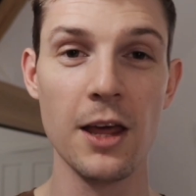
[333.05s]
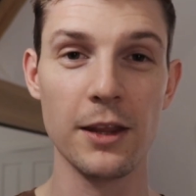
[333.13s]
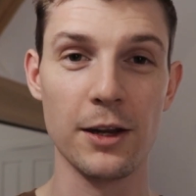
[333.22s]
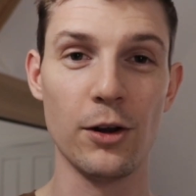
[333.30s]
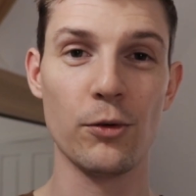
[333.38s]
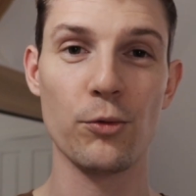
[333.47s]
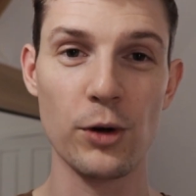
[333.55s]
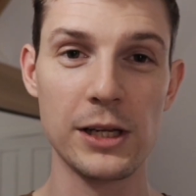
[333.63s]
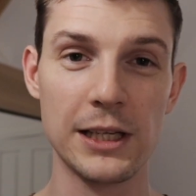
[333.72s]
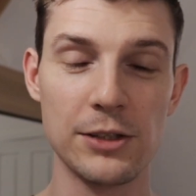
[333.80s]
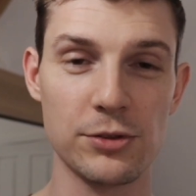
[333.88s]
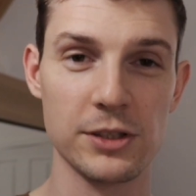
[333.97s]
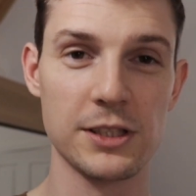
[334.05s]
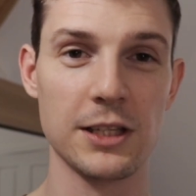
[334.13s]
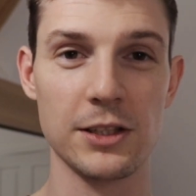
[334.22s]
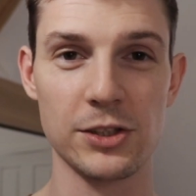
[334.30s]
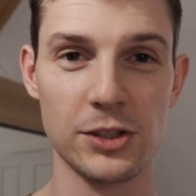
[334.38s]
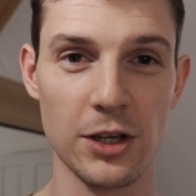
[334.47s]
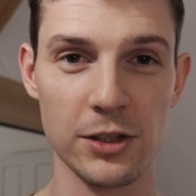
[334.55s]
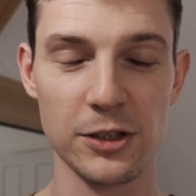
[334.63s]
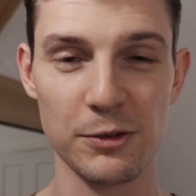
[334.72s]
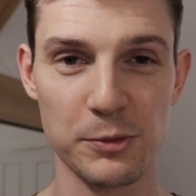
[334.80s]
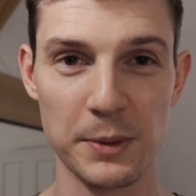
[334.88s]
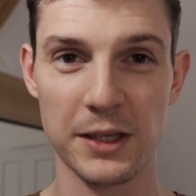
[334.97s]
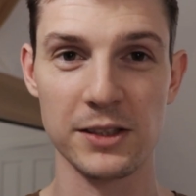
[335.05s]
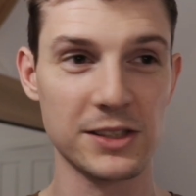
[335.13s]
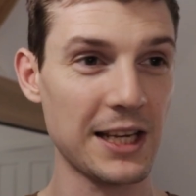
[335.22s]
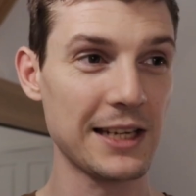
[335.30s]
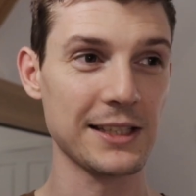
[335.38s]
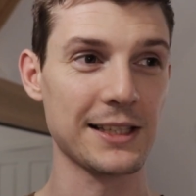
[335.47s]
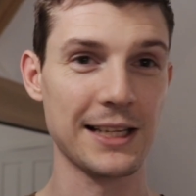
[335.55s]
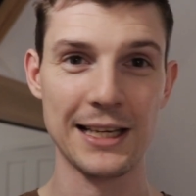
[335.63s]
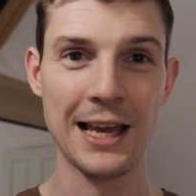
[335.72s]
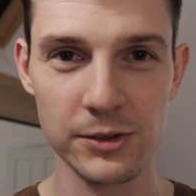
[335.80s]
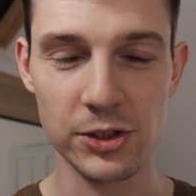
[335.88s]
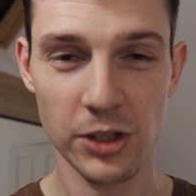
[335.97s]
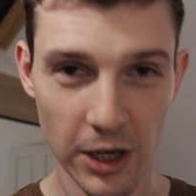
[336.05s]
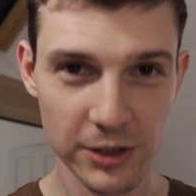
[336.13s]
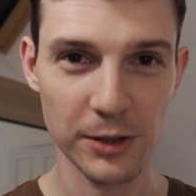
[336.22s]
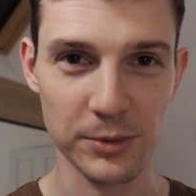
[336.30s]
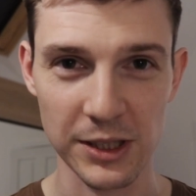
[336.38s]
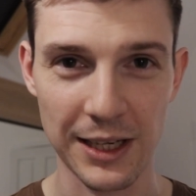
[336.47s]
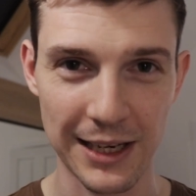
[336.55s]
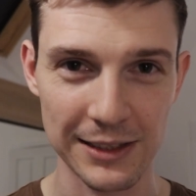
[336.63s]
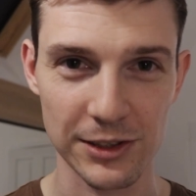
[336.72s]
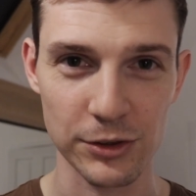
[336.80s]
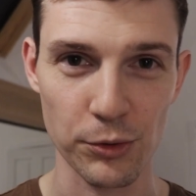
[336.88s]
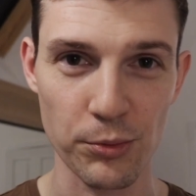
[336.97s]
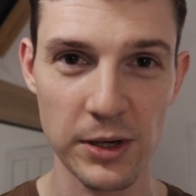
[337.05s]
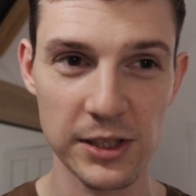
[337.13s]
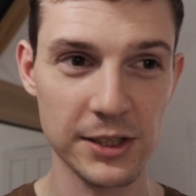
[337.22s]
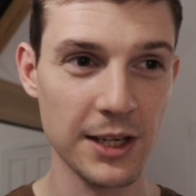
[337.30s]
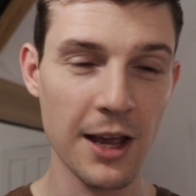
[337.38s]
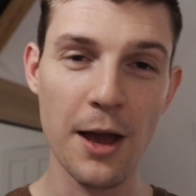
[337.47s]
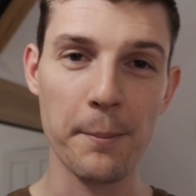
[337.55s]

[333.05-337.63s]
They're not really interested in the startups, because technically startups are classed as a risk,